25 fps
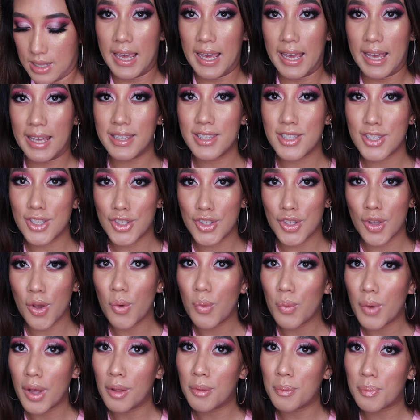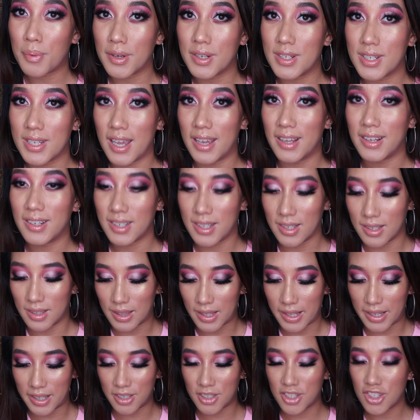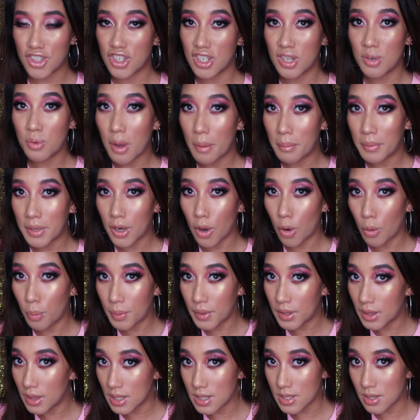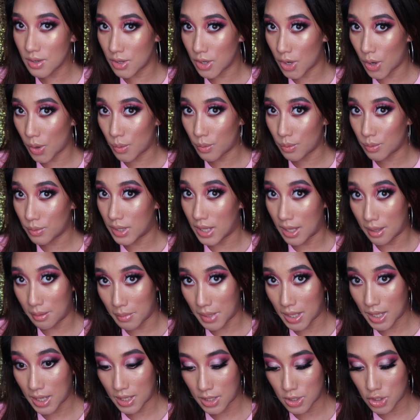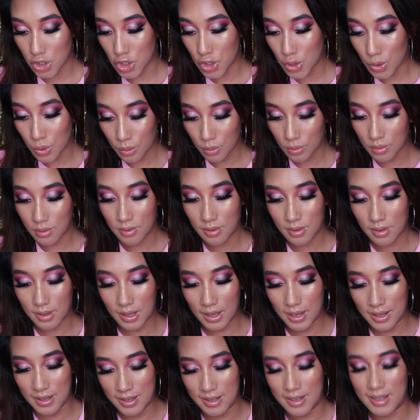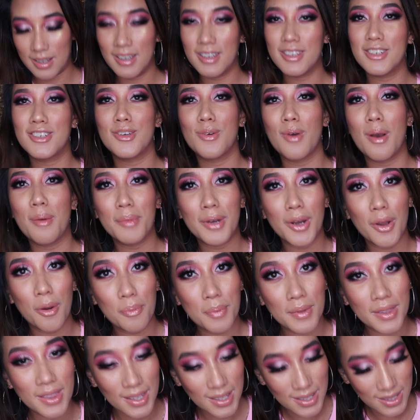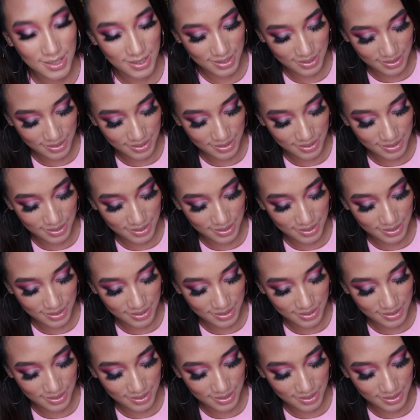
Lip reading: It's so well protected. Like, does she want me to open this or no? Kimmy, do you? Do you want me to open this?